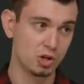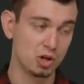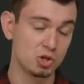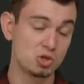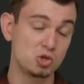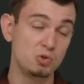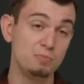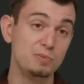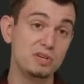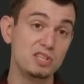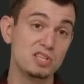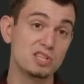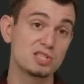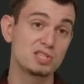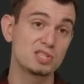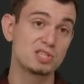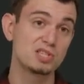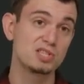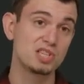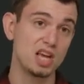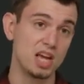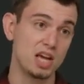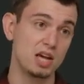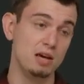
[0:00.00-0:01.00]
to be the
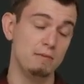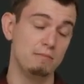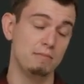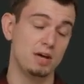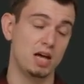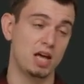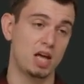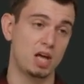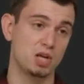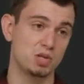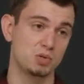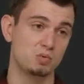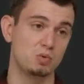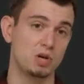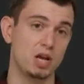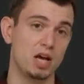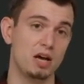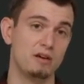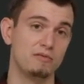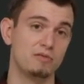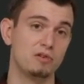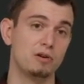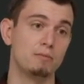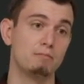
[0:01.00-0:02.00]
same as
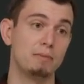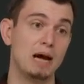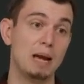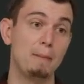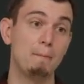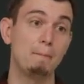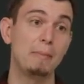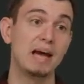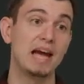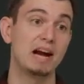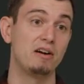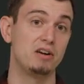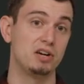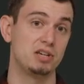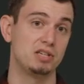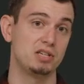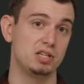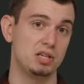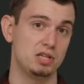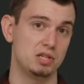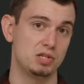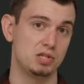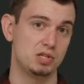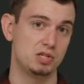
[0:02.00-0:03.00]
whatever my parent
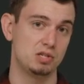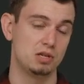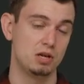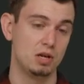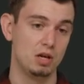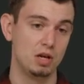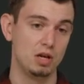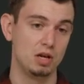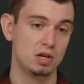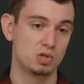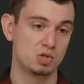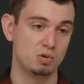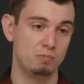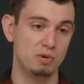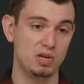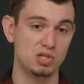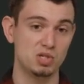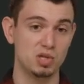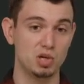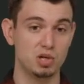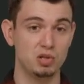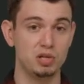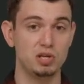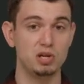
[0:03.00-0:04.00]
is. So
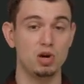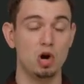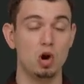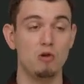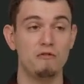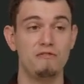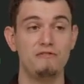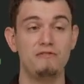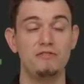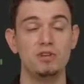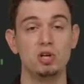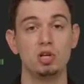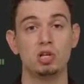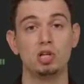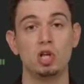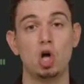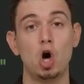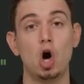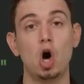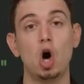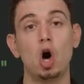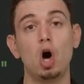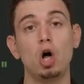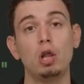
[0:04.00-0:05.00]
basically
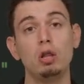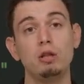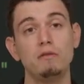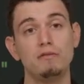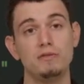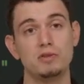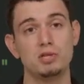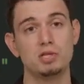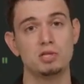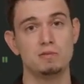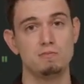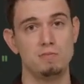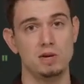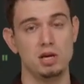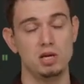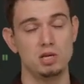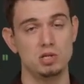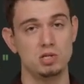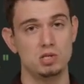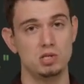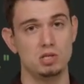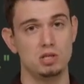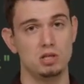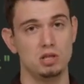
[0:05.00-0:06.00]
fill all of the
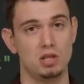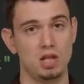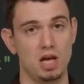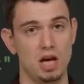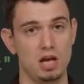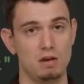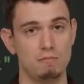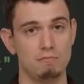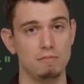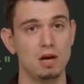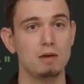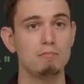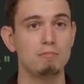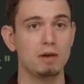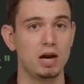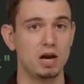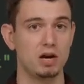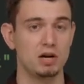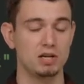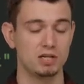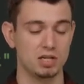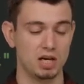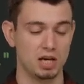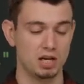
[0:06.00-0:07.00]
space that my
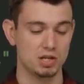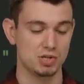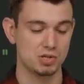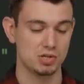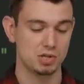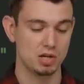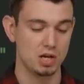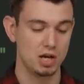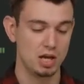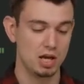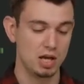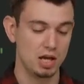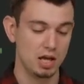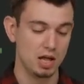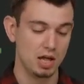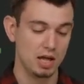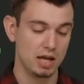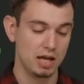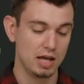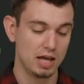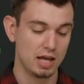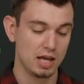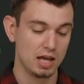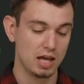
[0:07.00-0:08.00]
parent has.
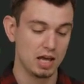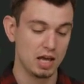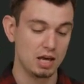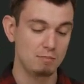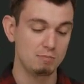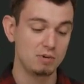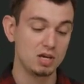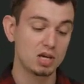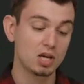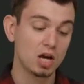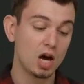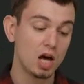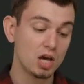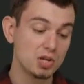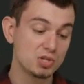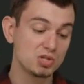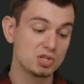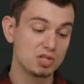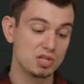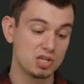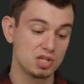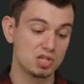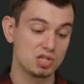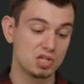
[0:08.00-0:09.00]
And
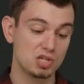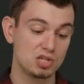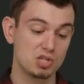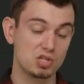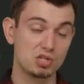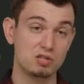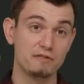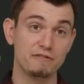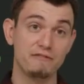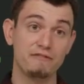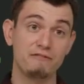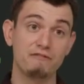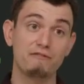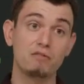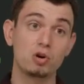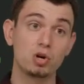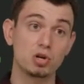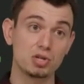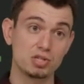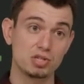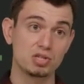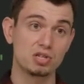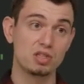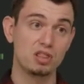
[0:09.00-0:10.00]
because this is the
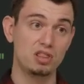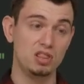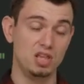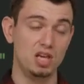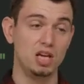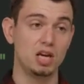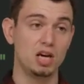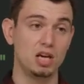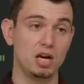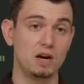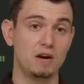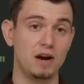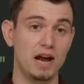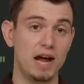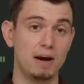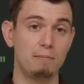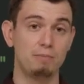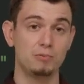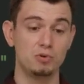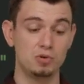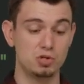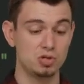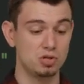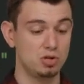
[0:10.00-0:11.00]
first thing in our
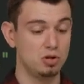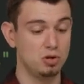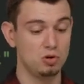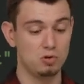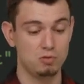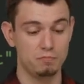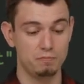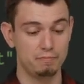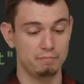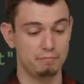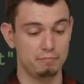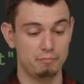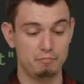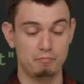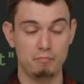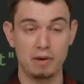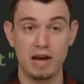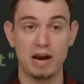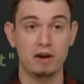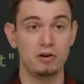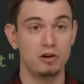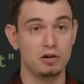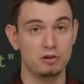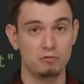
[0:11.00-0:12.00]
app, there's no
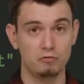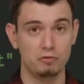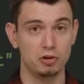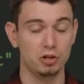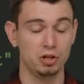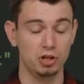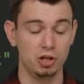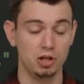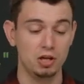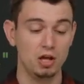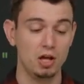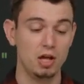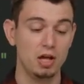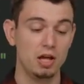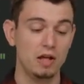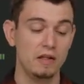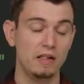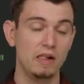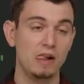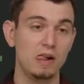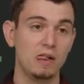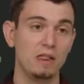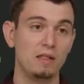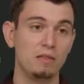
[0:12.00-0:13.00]
parent really,
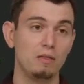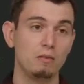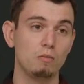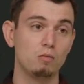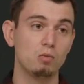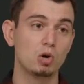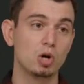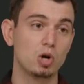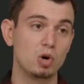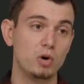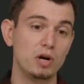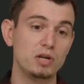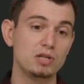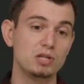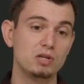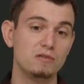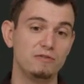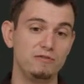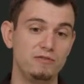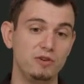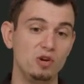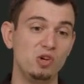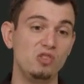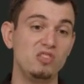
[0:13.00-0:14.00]
we're going to
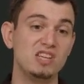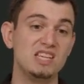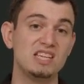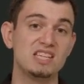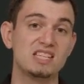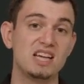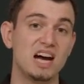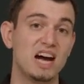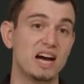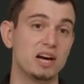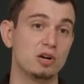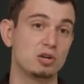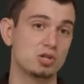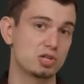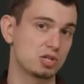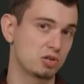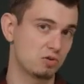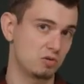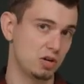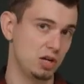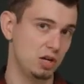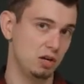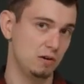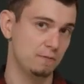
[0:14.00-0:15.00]
fill the entire
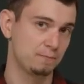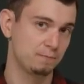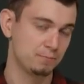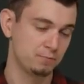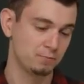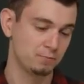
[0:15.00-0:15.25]
screen.